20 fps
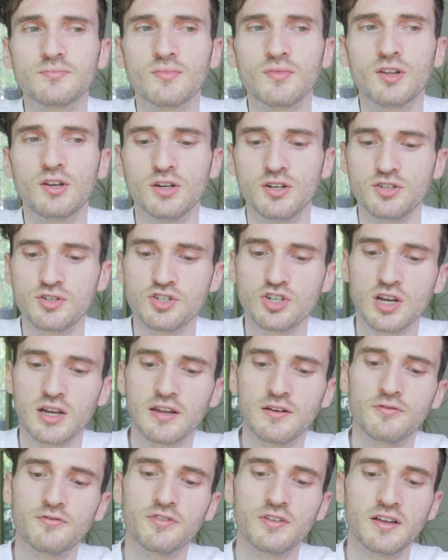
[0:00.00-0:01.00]
Good
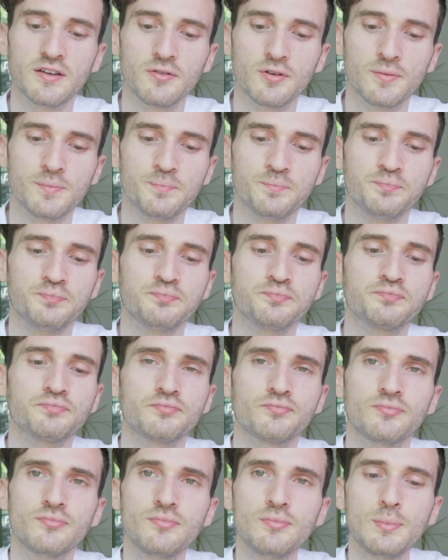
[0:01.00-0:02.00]
chicken flavor.
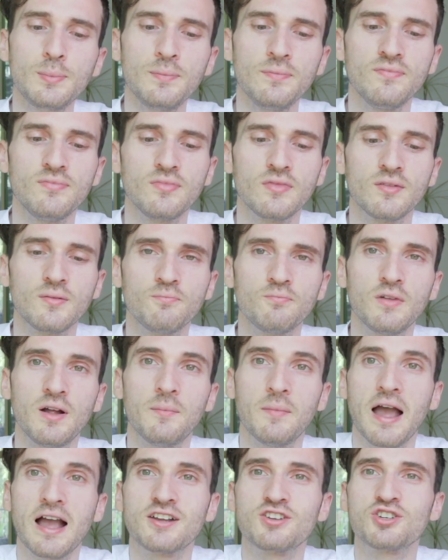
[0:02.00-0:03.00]

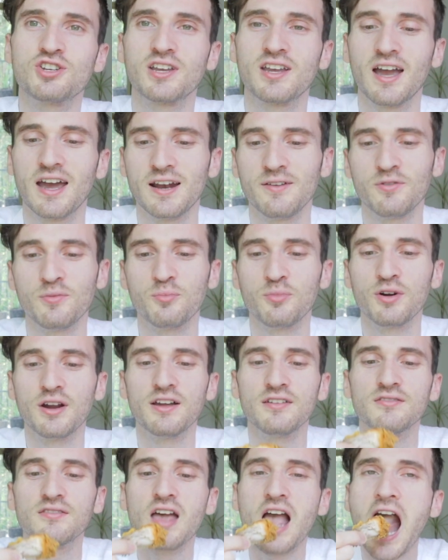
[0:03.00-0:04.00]
I'm actually kind of
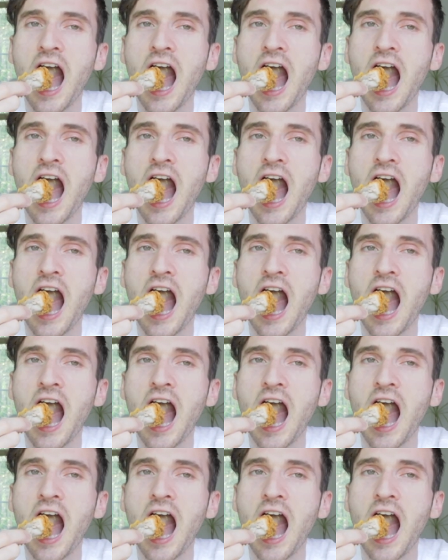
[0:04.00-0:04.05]
impressed.